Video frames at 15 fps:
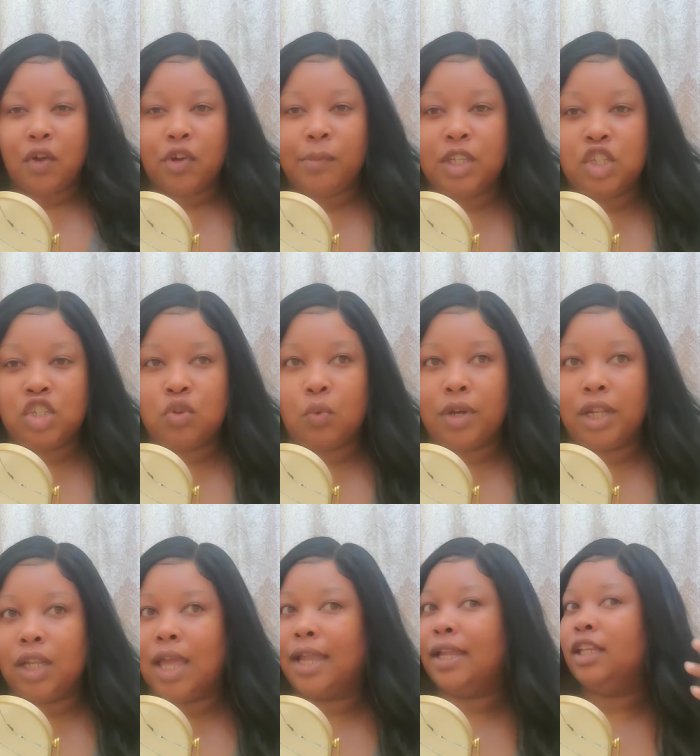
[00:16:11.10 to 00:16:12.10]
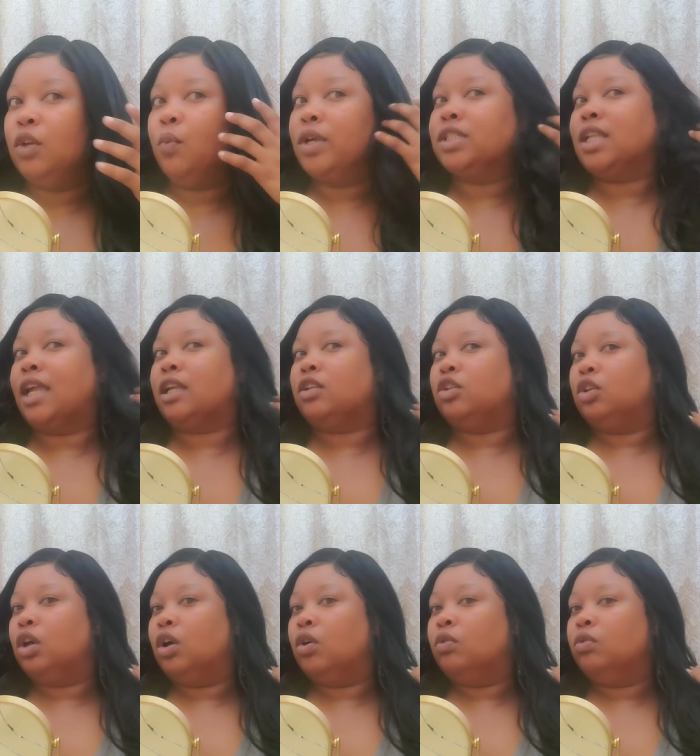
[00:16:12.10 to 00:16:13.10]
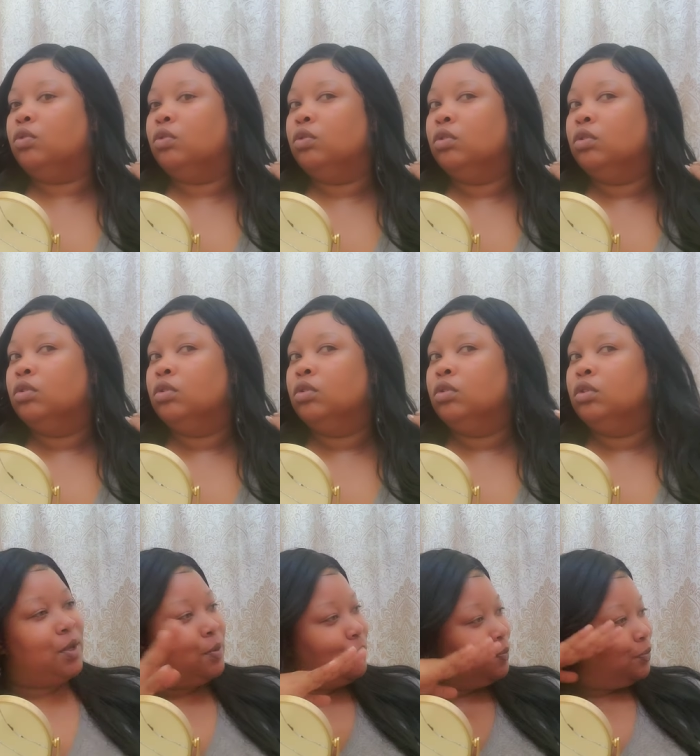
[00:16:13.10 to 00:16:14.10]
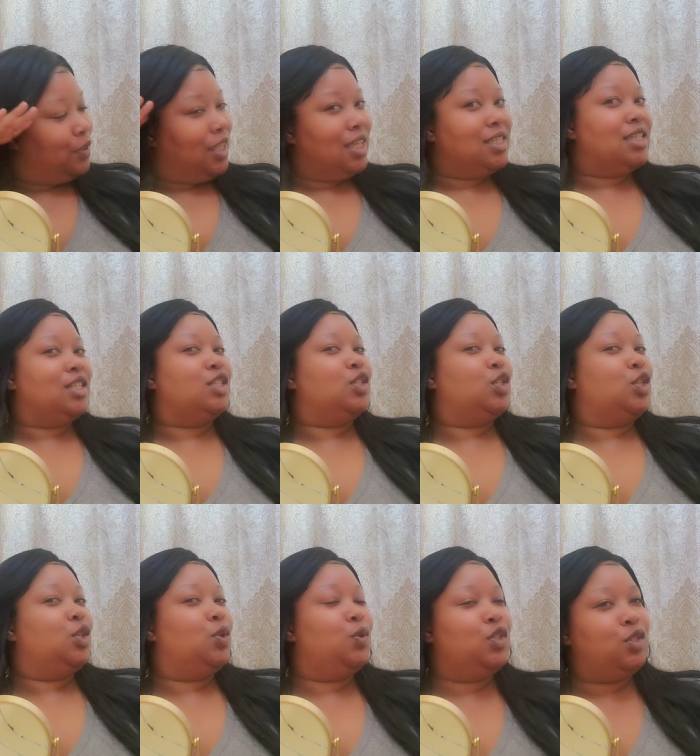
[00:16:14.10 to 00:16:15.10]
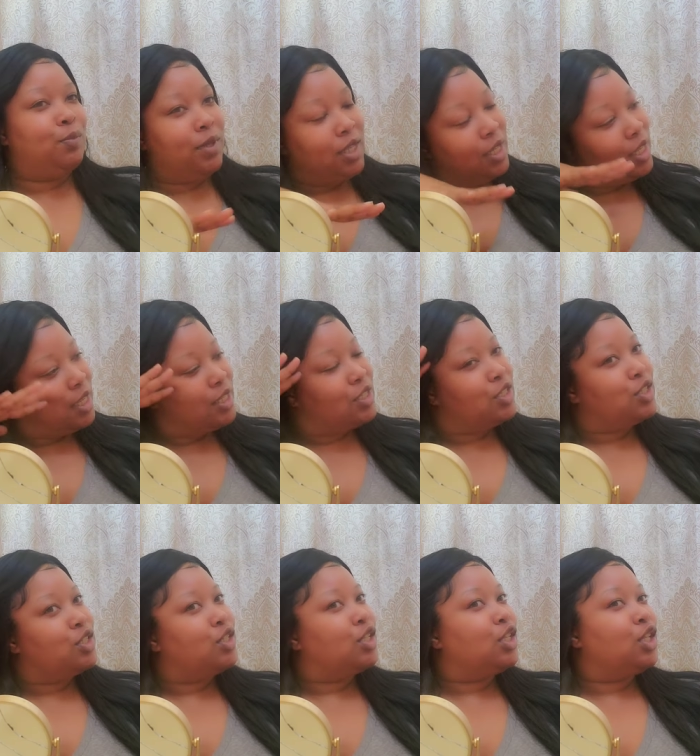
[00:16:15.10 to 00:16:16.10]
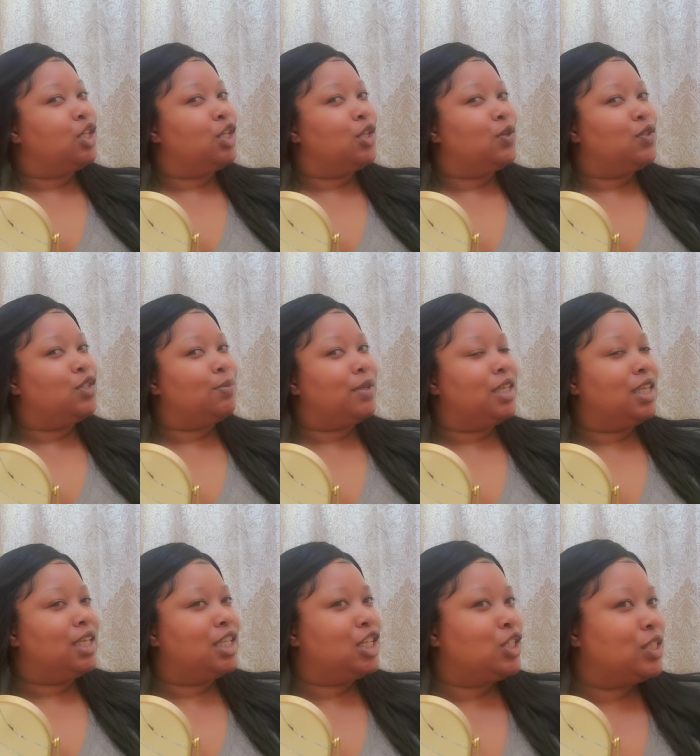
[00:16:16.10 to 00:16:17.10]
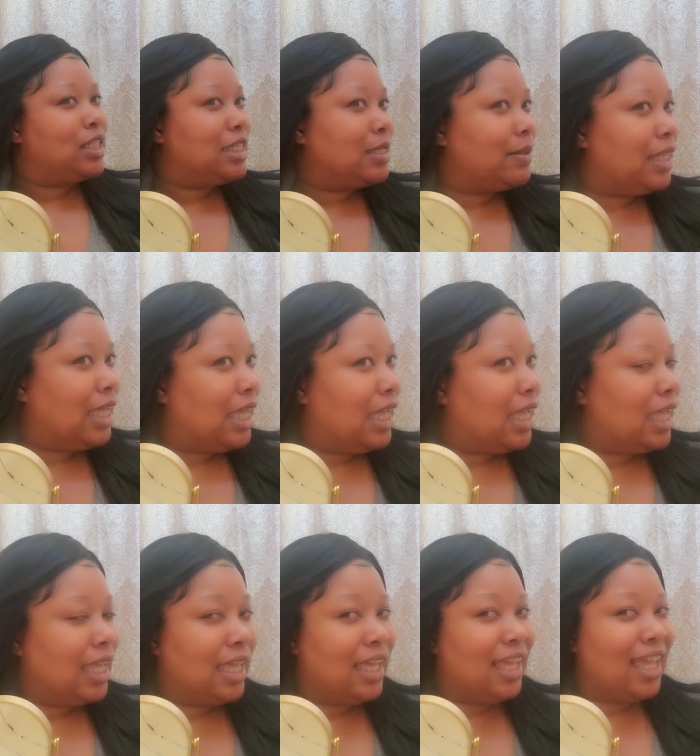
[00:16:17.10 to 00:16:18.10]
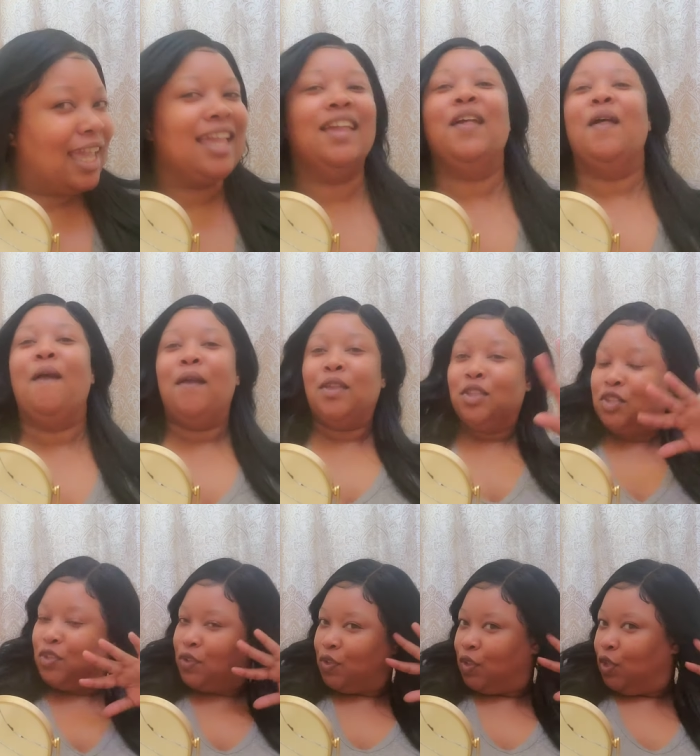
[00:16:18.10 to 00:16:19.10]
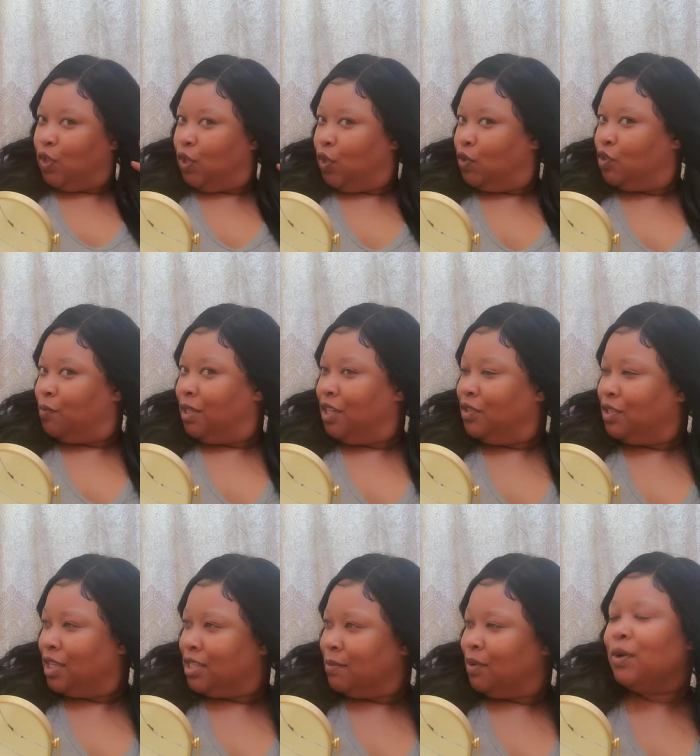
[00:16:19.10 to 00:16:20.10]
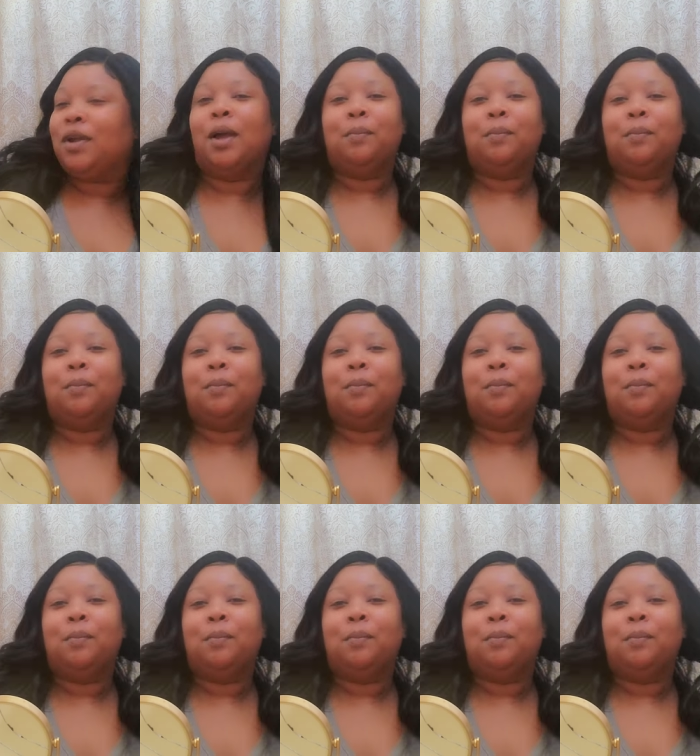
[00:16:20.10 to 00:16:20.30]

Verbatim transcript: not going to be showing a lot anyway. It's like, you know, yes, excuse me. Excuse me. Did you say something? Okay. Excuse me. Did you say something?